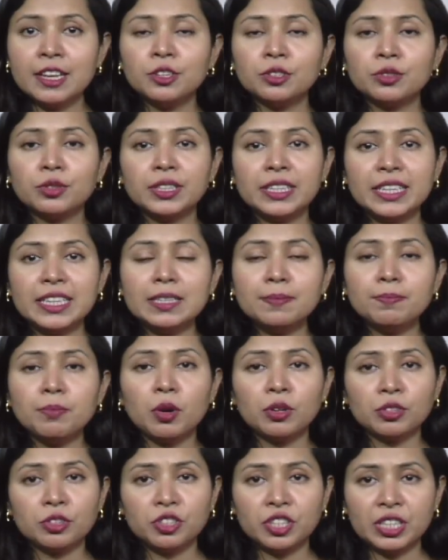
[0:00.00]
So these
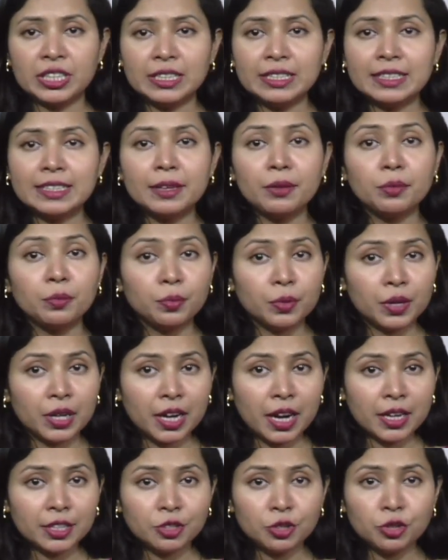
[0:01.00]
portrayals, they
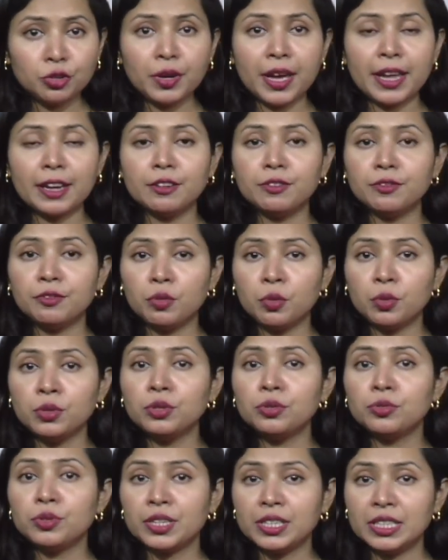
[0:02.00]
worked to
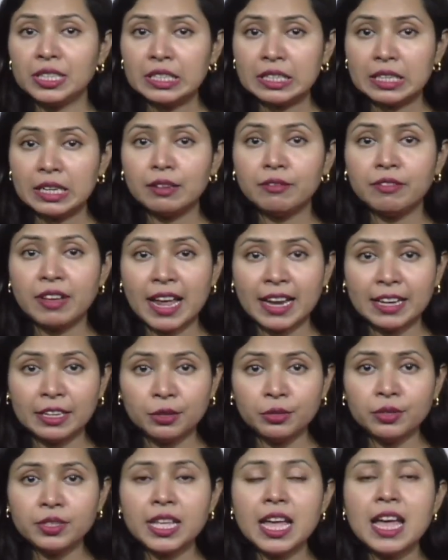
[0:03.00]
enforce traditional
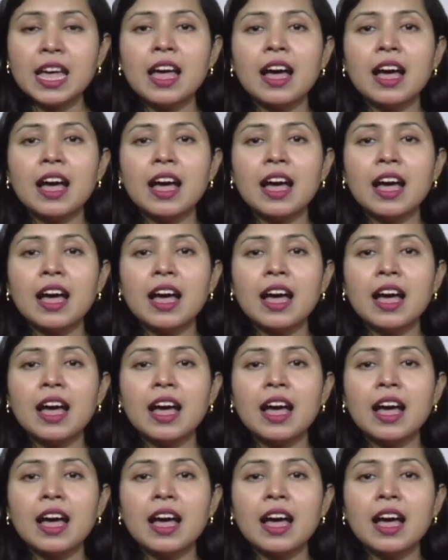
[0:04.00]
values